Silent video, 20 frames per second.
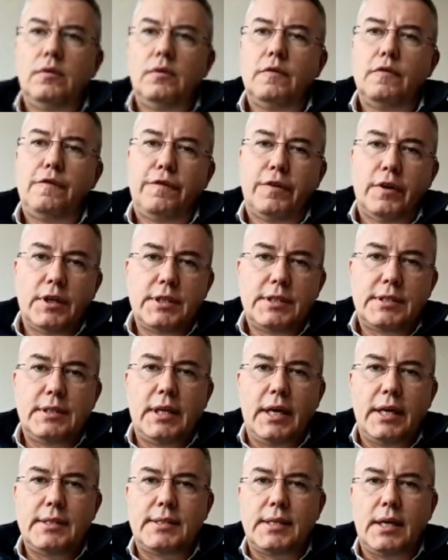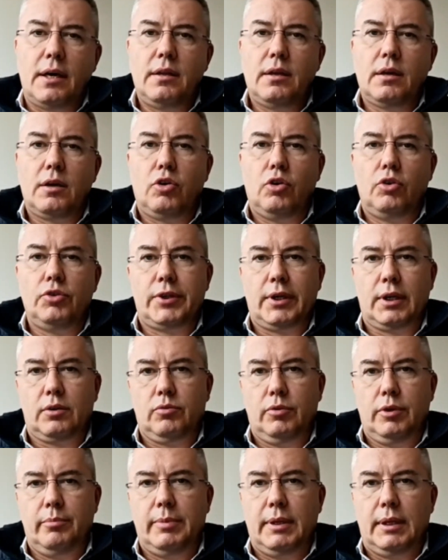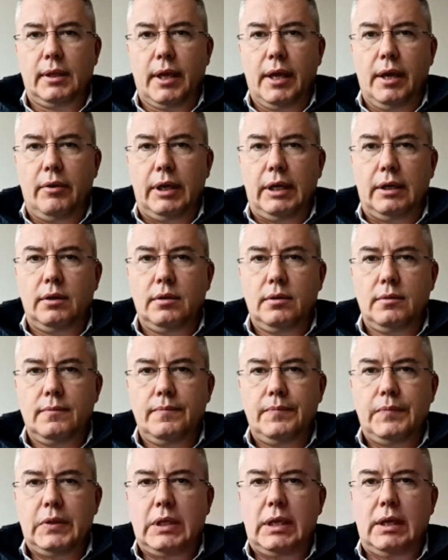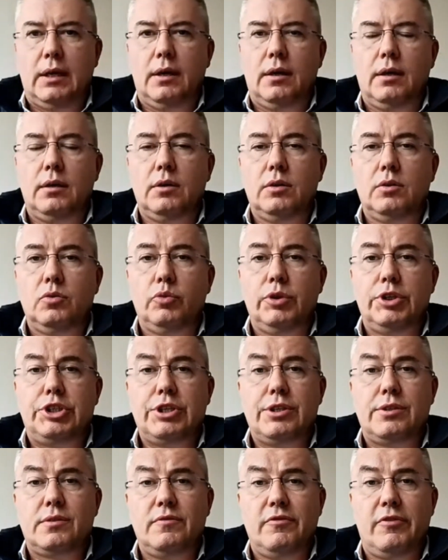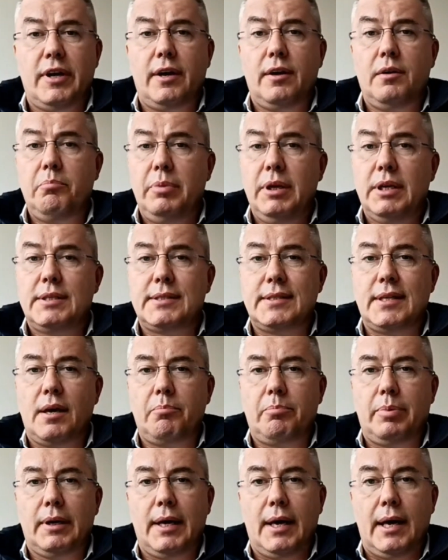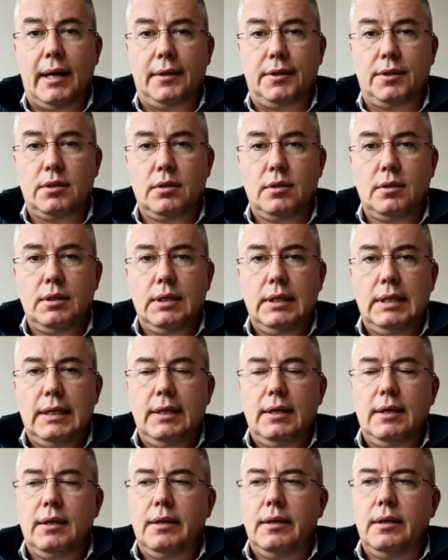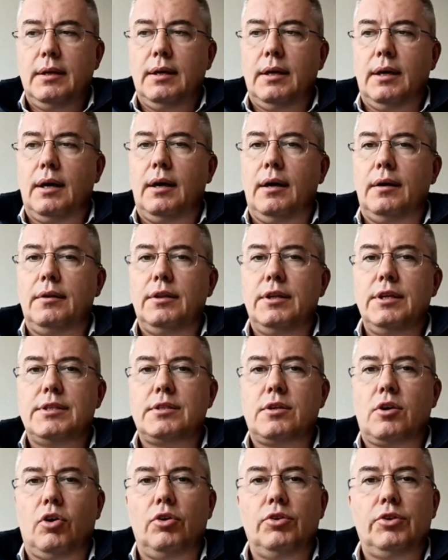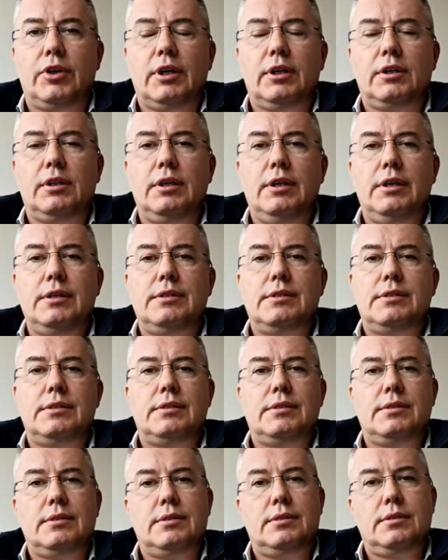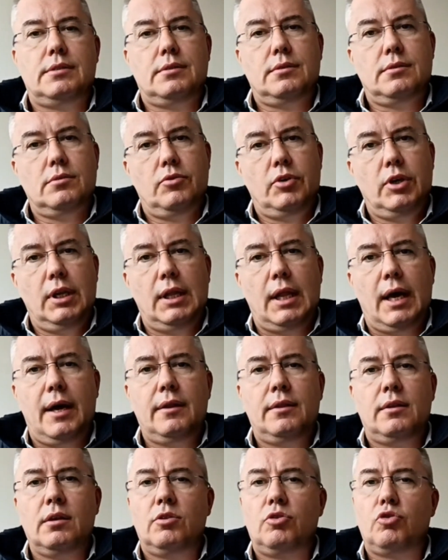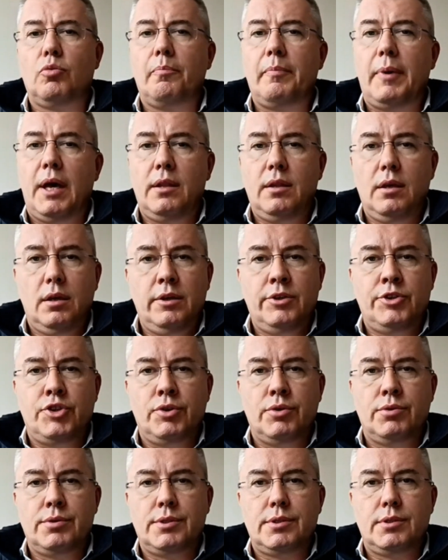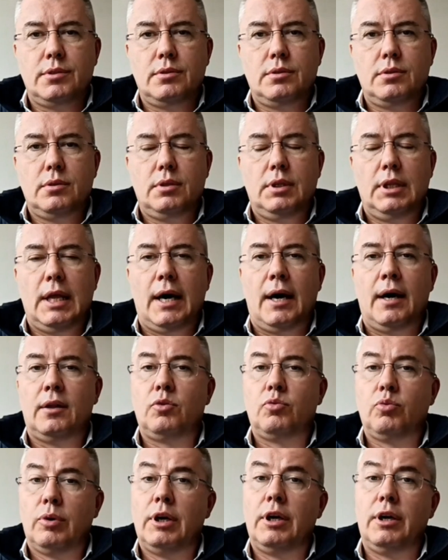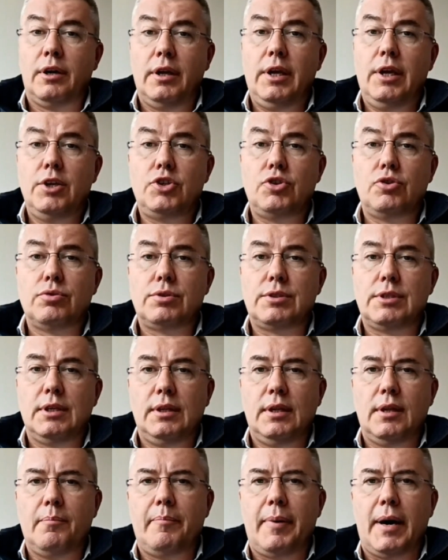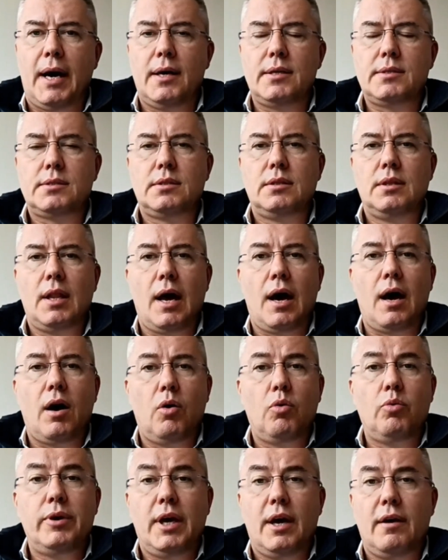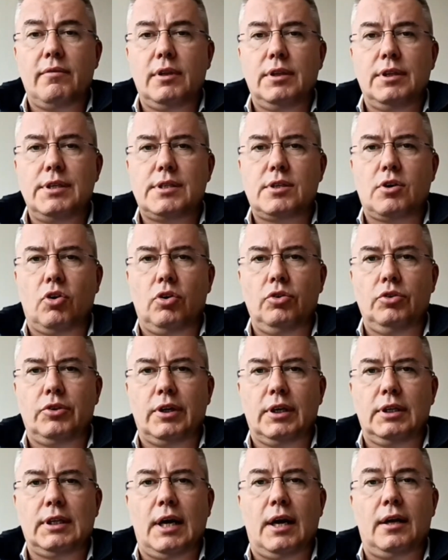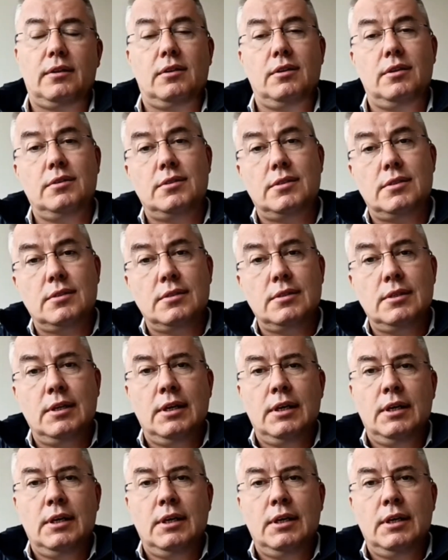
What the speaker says: First, they signed a contract with Bulgaria, which is a very big step ahead. This contract is related to many issues that were issues in the past. Now we have this contract that it's